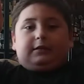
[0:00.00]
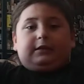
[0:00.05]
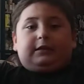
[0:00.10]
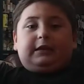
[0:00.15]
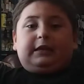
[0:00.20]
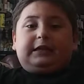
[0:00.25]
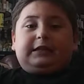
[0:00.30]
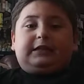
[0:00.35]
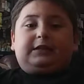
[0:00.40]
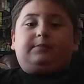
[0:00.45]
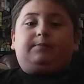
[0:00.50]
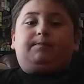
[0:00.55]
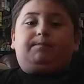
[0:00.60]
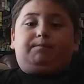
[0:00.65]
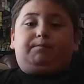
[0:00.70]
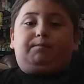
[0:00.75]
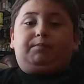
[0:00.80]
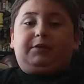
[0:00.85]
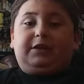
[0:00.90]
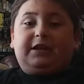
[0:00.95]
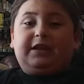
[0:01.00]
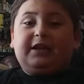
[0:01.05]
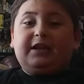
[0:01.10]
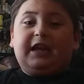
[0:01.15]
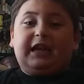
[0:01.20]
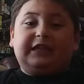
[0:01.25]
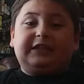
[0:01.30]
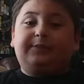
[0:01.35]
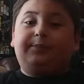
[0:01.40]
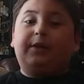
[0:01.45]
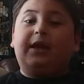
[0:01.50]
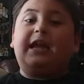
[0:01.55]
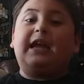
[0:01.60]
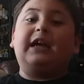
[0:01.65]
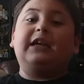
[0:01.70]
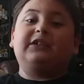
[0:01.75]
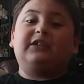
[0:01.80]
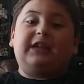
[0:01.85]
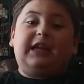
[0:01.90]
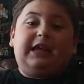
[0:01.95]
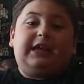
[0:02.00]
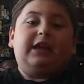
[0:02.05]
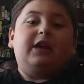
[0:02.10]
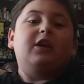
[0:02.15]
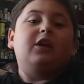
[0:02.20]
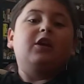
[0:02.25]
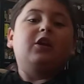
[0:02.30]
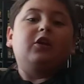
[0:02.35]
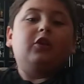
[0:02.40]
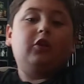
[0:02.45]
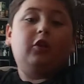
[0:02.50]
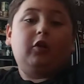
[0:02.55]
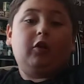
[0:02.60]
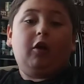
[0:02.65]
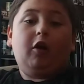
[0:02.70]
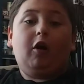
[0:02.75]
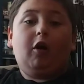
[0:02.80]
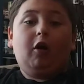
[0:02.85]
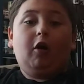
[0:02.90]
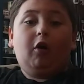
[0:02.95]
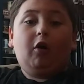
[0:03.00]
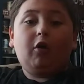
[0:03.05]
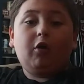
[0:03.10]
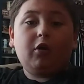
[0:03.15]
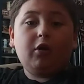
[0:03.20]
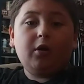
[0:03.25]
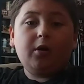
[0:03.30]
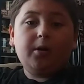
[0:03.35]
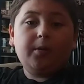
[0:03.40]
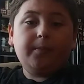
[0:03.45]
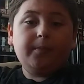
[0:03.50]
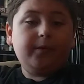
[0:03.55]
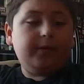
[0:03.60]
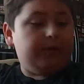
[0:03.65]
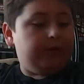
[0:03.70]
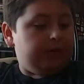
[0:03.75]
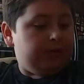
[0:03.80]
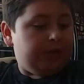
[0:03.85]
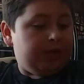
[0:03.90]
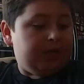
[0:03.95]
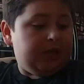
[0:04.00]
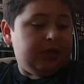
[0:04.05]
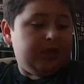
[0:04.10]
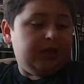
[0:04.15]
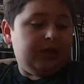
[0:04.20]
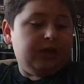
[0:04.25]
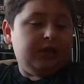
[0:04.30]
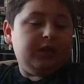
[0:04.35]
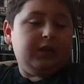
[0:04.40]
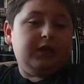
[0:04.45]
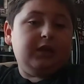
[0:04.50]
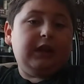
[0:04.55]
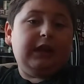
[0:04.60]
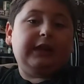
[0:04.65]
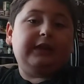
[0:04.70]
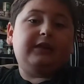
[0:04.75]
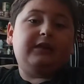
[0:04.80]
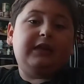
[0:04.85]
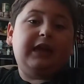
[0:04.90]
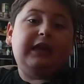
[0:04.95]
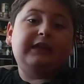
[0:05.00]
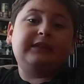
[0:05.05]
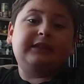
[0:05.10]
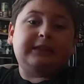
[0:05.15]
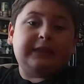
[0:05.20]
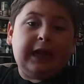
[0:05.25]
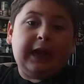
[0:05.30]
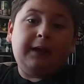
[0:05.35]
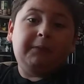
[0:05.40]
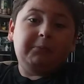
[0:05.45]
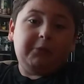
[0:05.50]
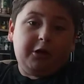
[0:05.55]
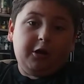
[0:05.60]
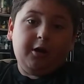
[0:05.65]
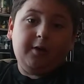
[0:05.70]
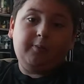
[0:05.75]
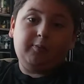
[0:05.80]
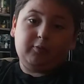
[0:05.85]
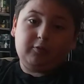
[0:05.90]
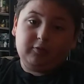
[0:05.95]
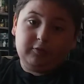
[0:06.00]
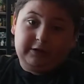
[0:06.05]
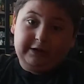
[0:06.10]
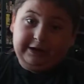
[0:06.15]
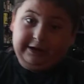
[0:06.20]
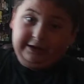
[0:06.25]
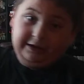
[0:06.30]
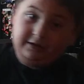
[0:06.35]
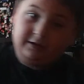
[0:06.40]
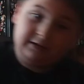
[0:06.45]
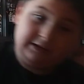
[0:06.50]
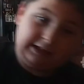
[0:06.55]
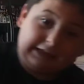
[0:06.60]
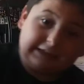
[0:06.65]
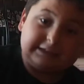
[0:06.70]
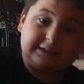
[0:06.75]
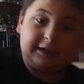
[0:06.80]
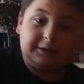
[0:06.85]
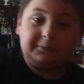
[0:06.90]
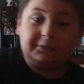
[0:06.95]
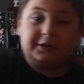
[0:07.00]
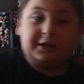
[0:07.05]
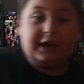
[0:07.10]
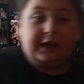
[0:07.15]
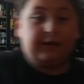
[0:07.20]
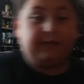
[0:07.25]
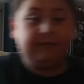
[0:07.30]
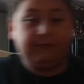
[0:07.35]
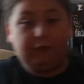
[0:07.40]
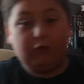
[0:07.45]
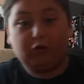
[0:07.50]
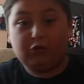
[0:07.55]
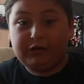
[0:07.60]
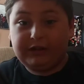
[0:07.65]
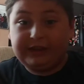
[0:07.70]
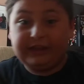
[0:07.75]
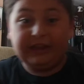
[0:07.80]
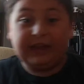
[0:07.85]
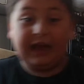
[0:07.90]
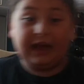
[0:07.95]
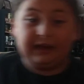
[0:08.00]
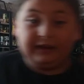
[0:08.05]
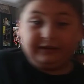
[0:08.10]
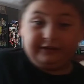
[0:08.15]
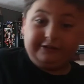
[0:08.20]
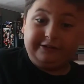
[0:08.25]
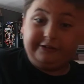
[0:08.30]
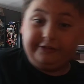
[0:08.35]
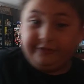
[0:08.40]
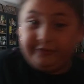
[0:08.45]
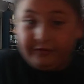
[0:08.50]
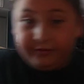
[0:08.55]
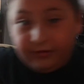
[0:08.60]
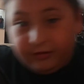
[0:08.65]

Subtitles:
this big as like your arm, like that's time to upgrade. That's time to get a 40 gallon.